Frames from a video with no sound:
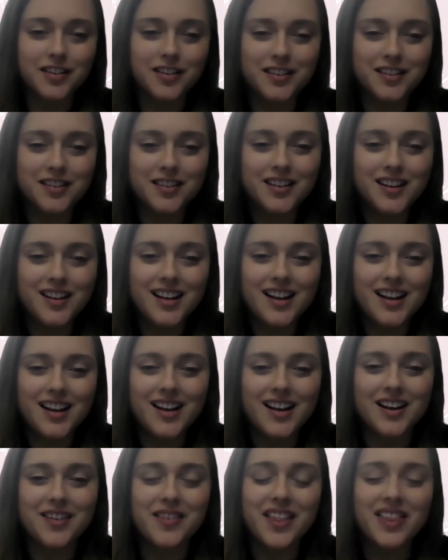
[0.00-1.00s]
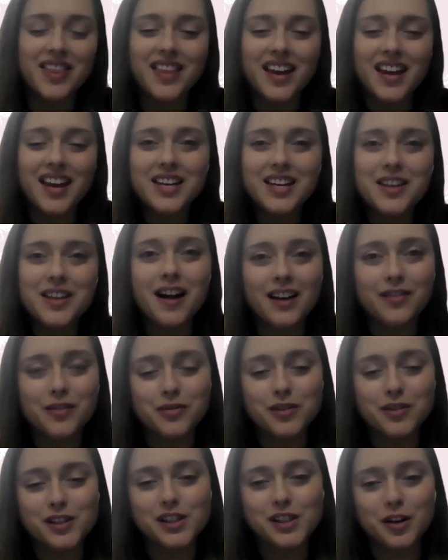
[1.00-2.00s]
Cheryl. And thank
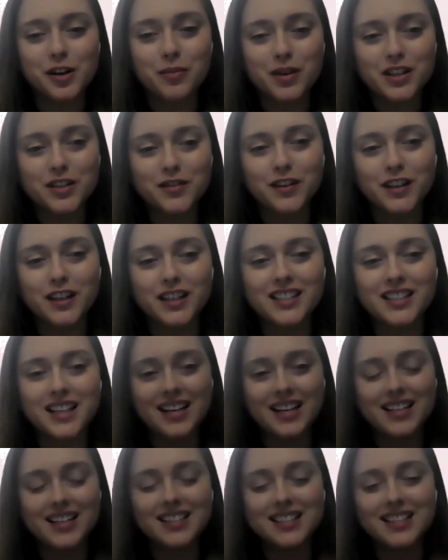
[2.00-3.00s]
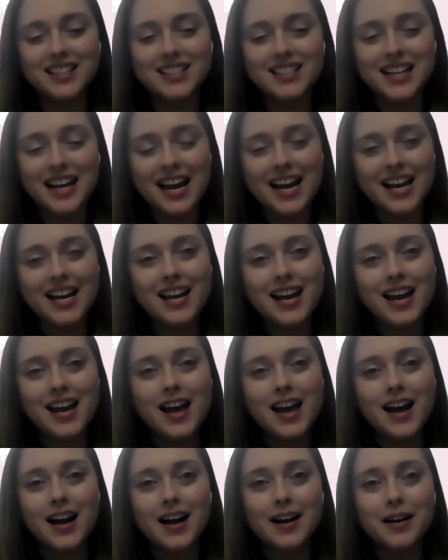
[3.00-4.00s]
you everyone so much for attending
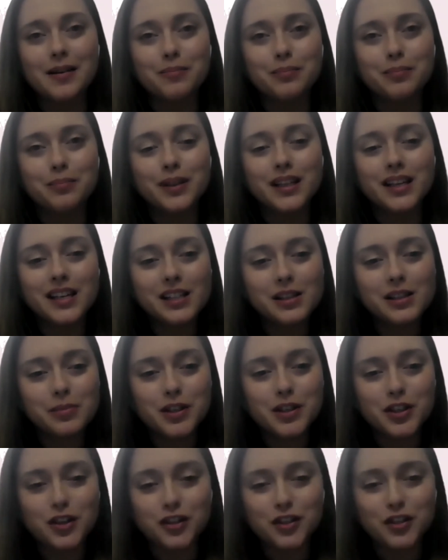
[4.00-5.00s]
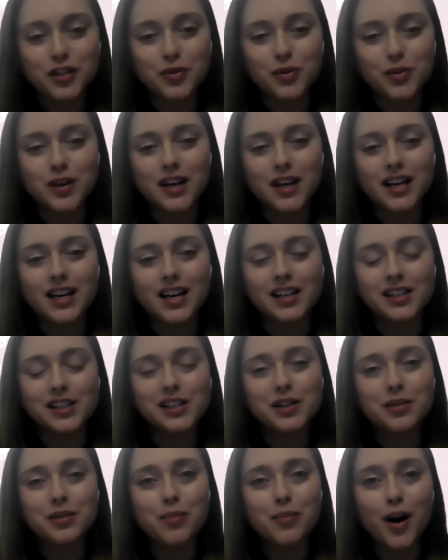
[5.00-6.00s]
today. Please be sure to
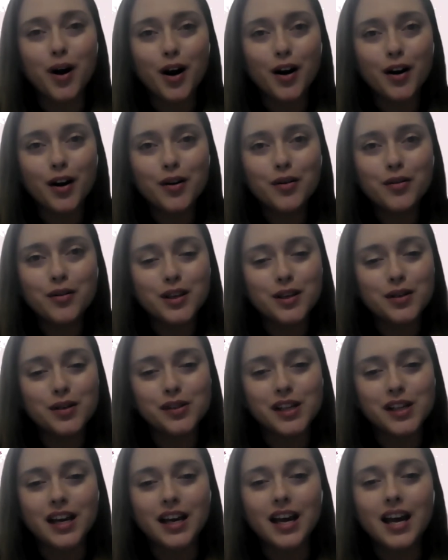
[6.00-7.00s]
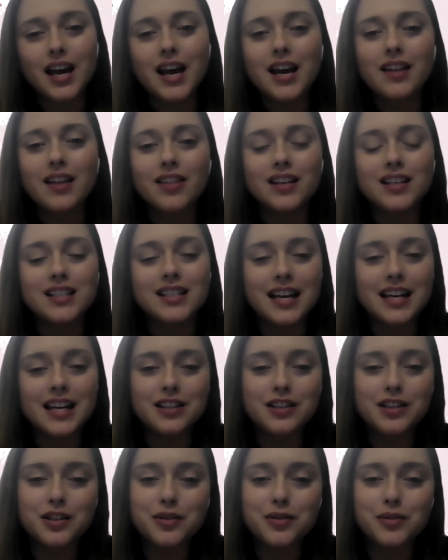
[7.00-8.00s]
join us tomorrow using
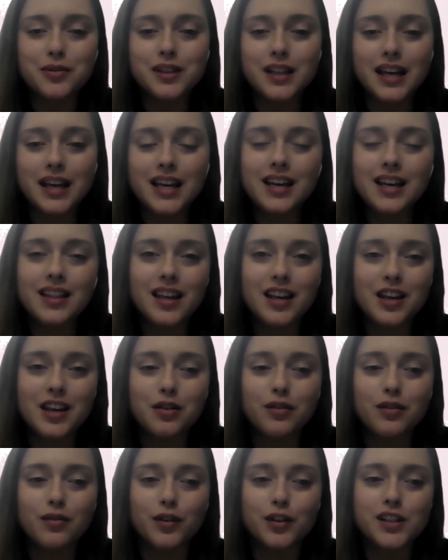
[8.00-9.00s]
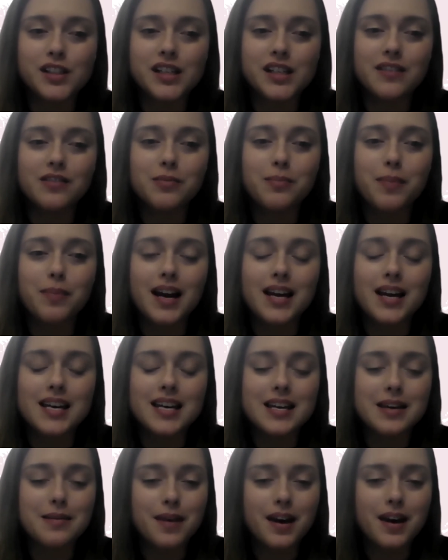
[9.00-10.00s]
the day 2 link that you have received
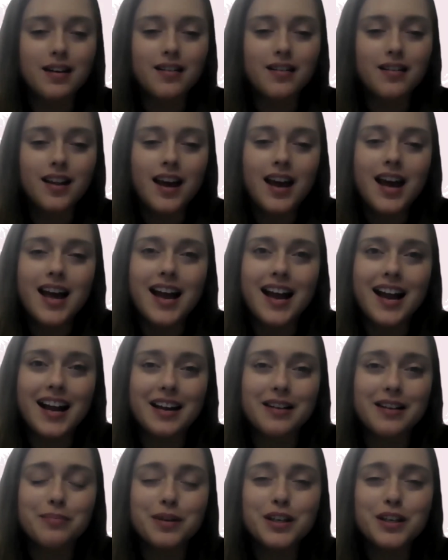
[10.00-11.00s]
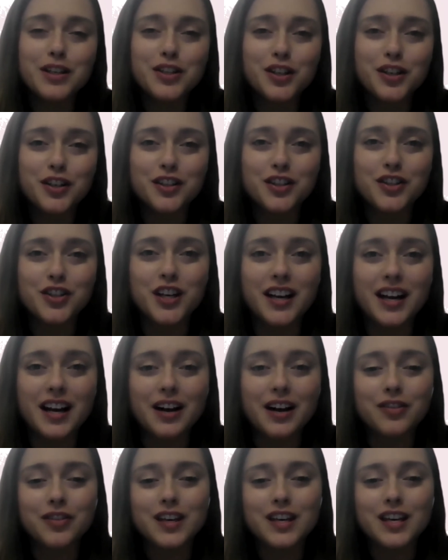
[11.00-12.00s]
by email. And be sure
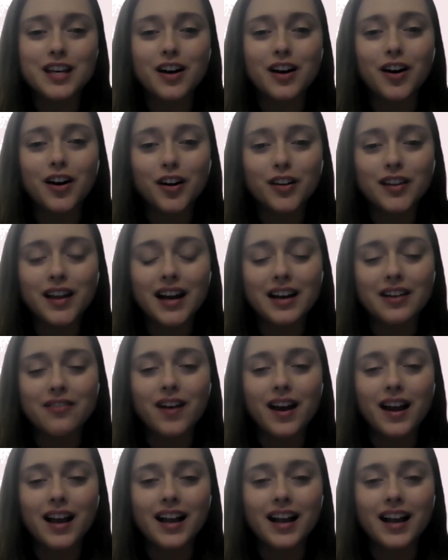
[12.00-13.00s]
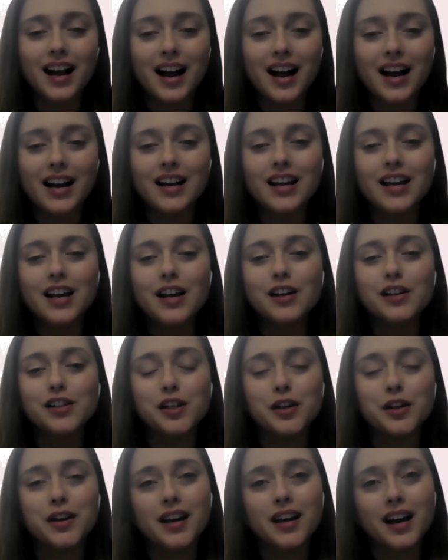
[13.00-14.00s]
to check out the online event guide
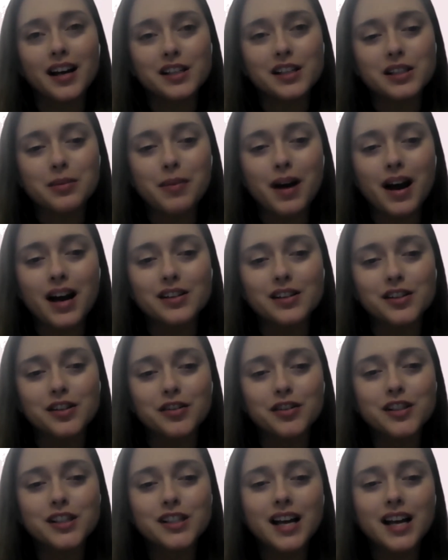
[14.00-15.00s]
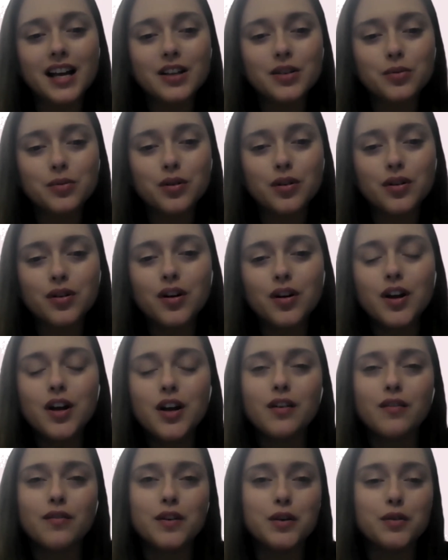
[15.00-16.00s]
so you can customize your
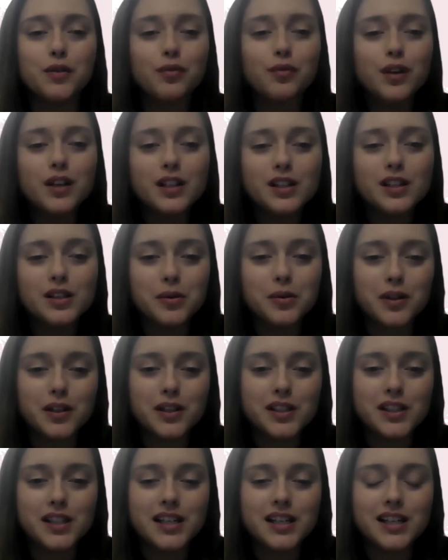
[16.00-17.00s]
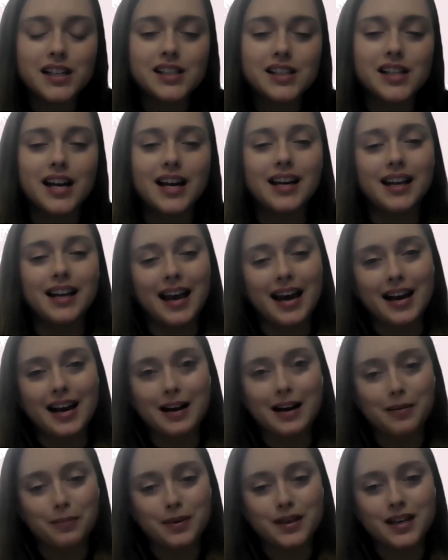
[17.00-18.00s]
schedule, view resources,
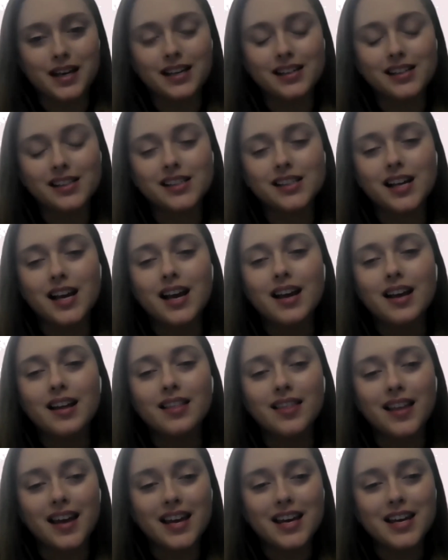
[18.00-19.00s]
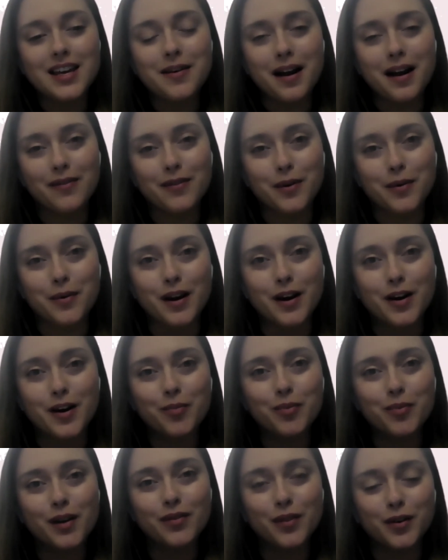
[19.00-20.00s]
and get updates. Thank you,
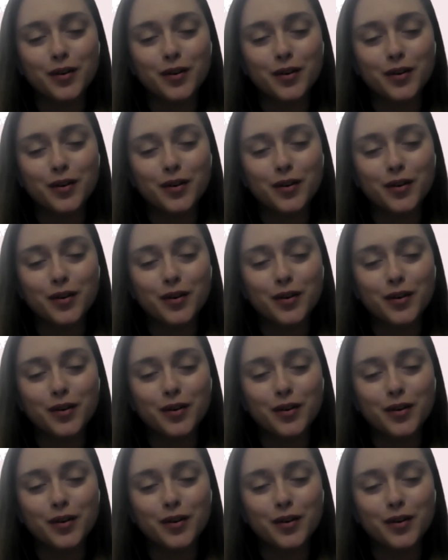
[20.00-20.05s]
everyone.